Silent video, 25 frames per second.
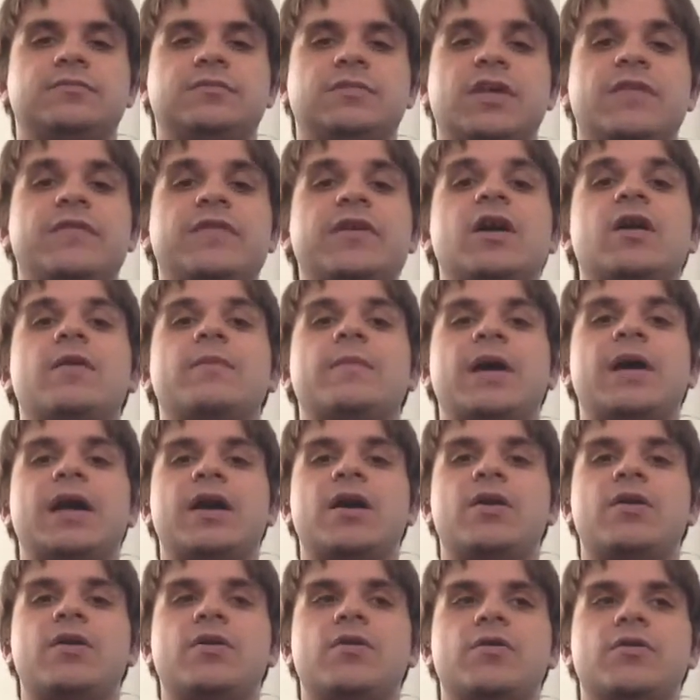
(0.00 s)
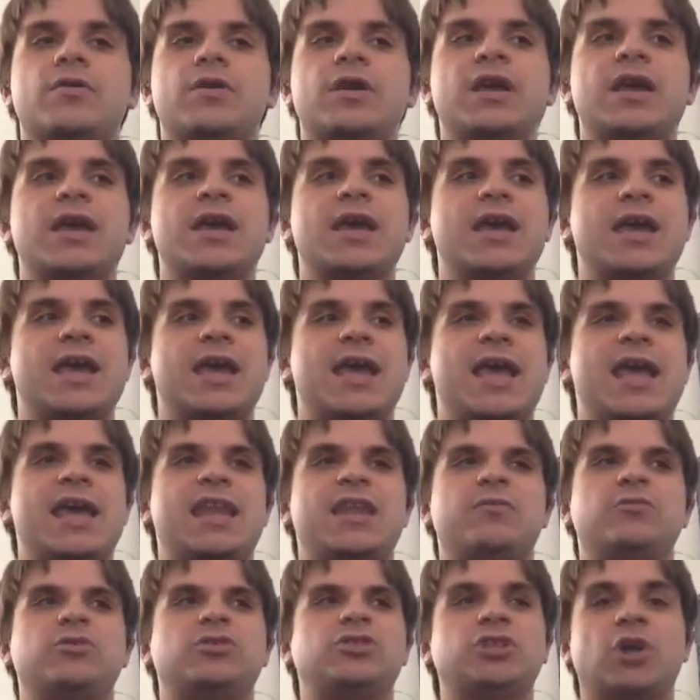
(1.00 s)
living on my own. And
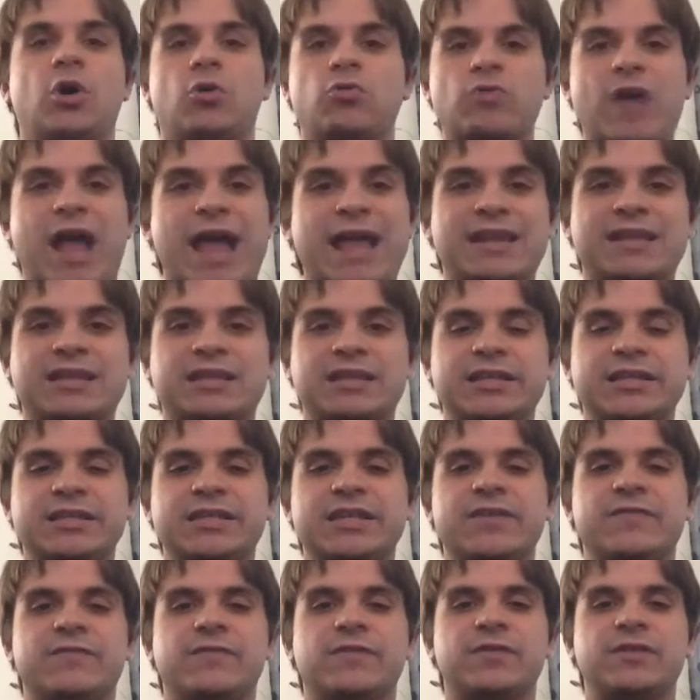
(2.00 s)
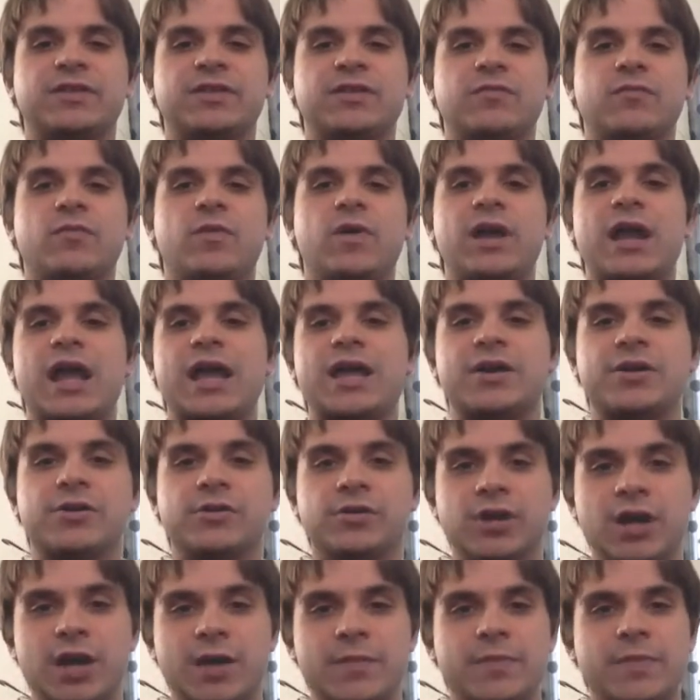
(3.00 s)
it was so radically different than what I
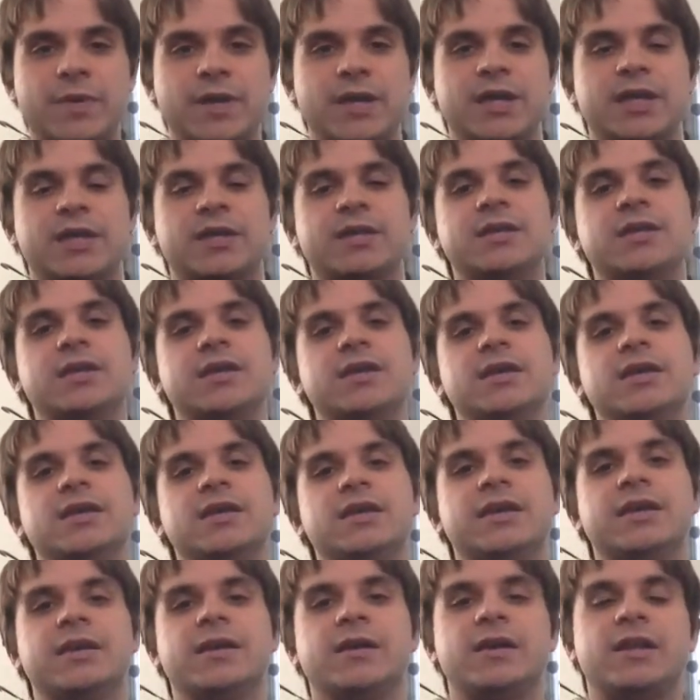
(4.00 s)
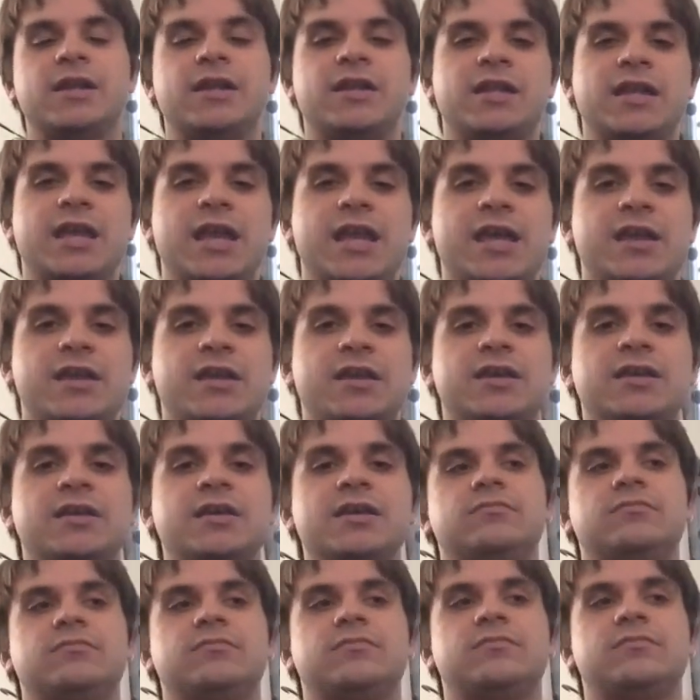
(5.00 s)
grew up in here in Indiana.
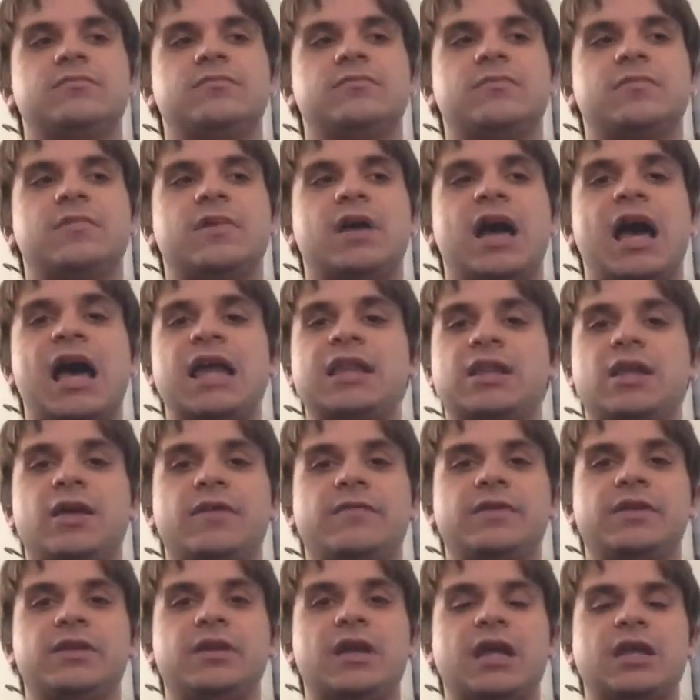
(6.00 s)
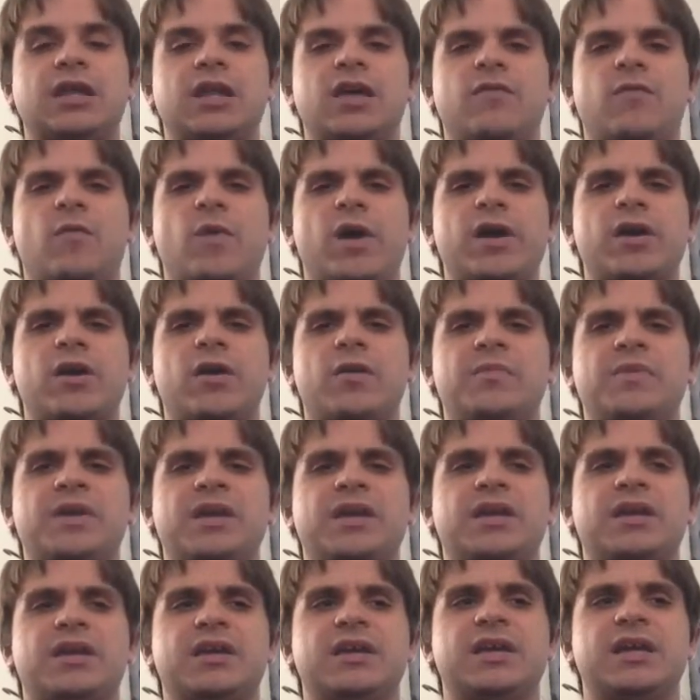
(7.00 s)
I love it. I love
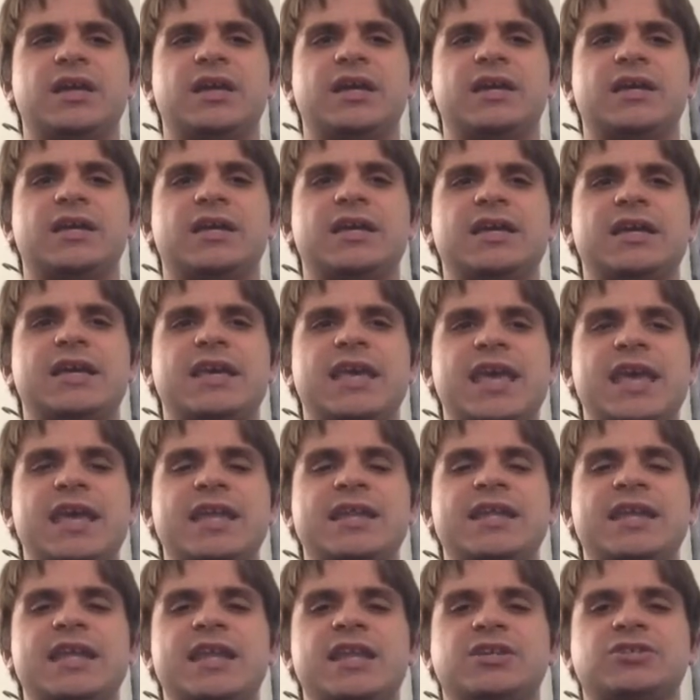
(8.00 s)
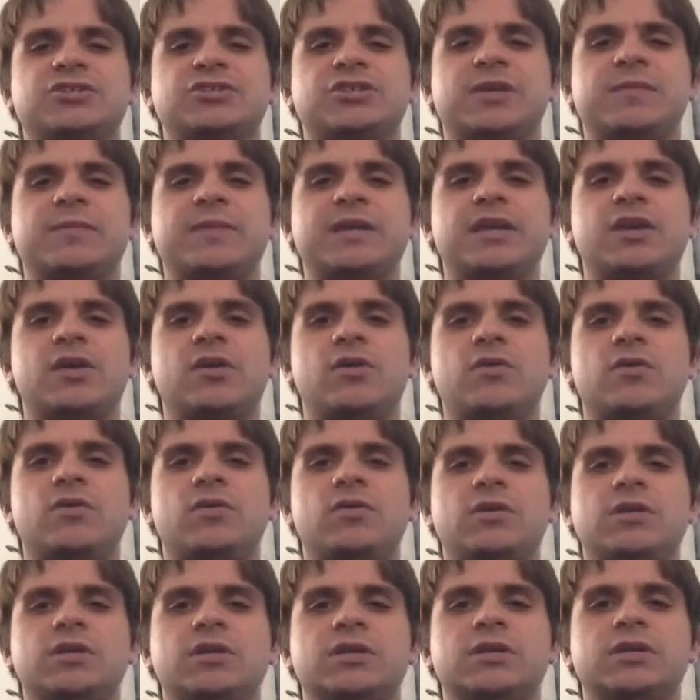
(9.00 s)
Wyoming. It can get extremely
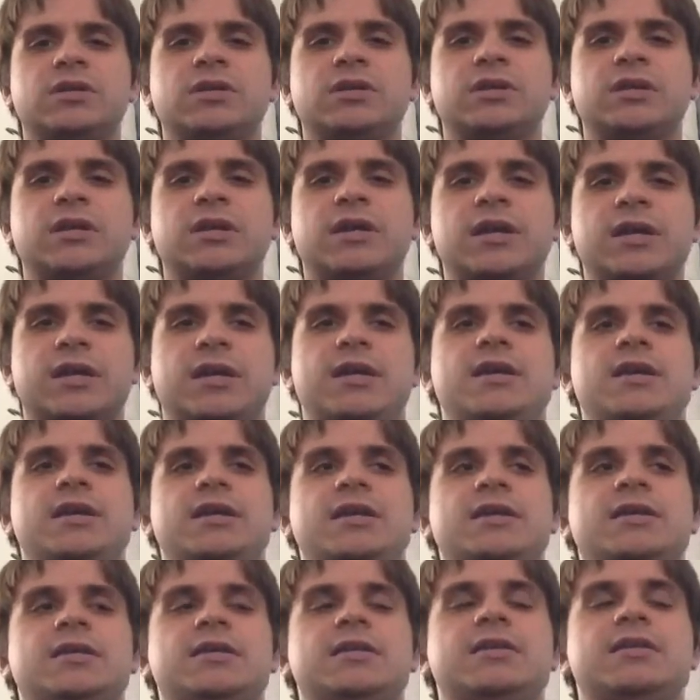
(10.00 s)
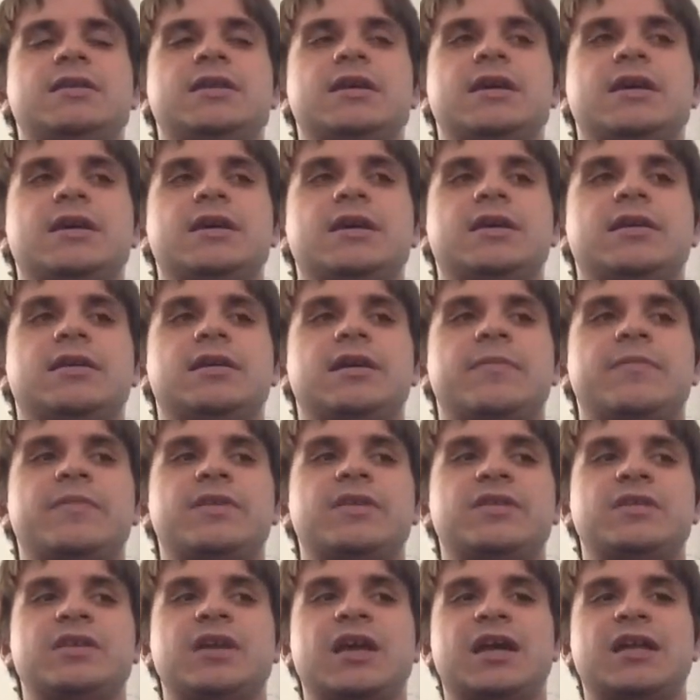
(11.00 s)
cold, and I
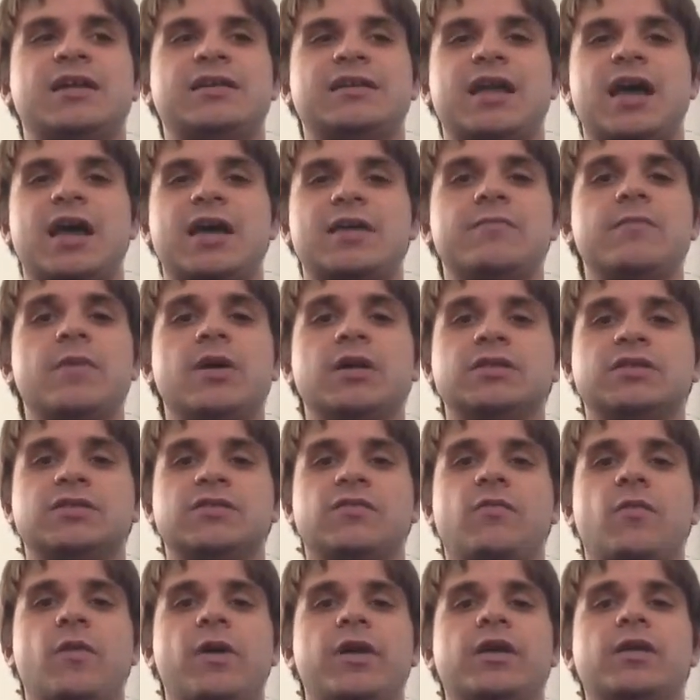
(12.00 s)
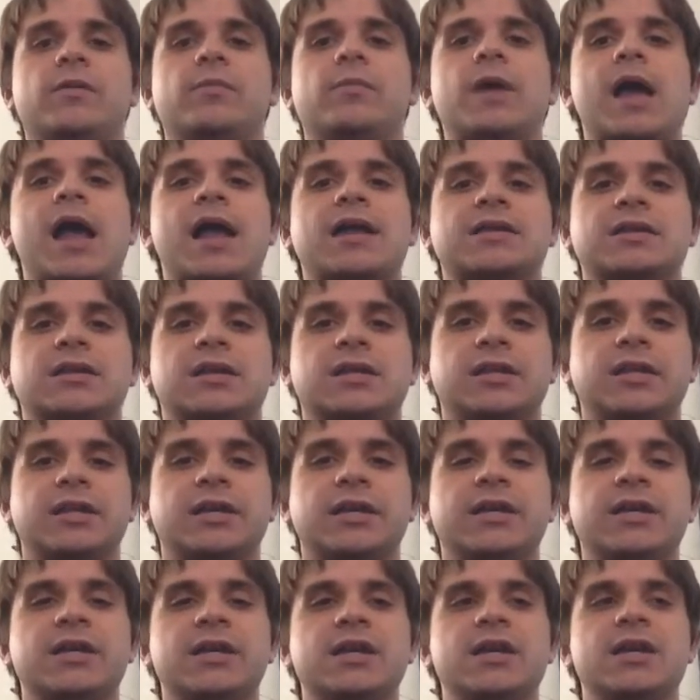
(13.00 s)
mean, you got 9 months of winter
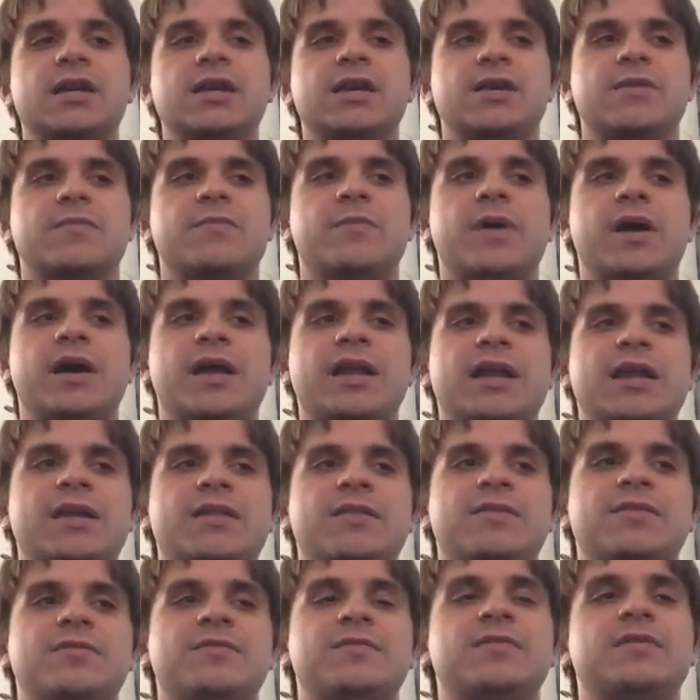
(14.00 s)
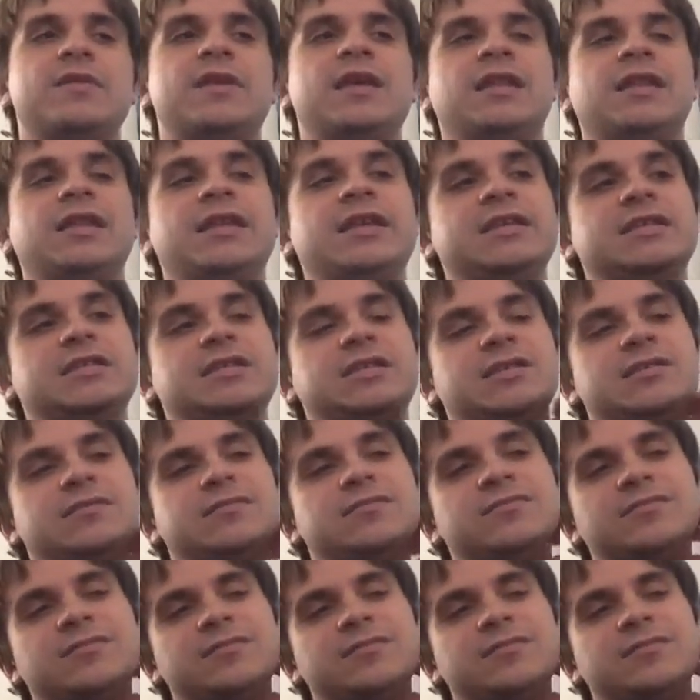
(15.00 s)
practically, but at least